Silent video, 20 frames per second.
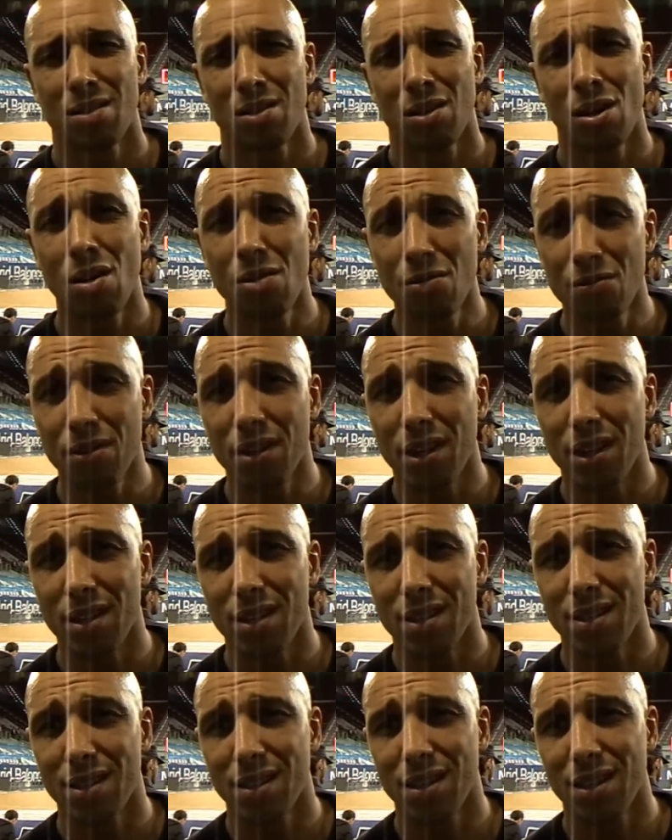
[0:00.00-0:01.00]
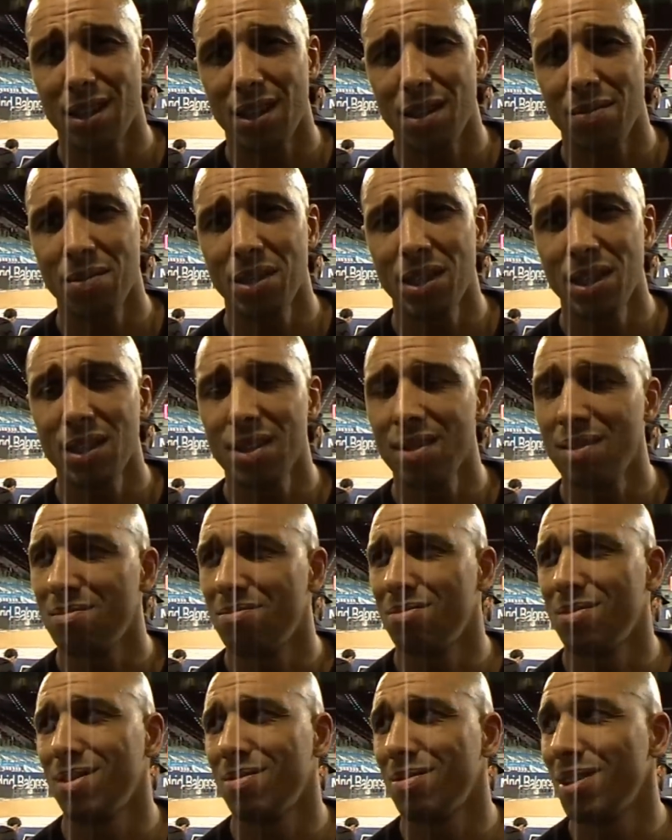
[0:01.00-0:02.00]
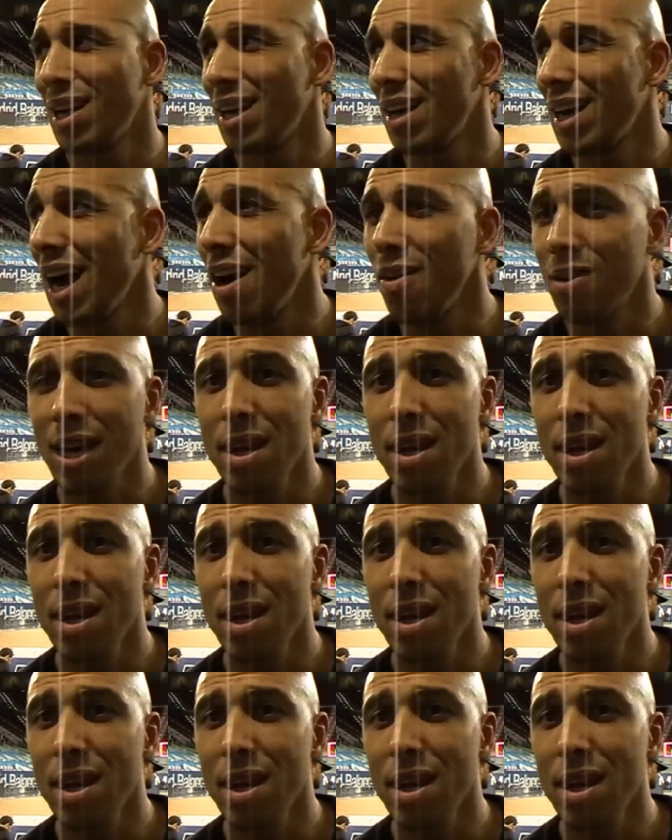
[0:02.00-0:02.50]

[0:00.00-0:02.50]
Confident? I mean, how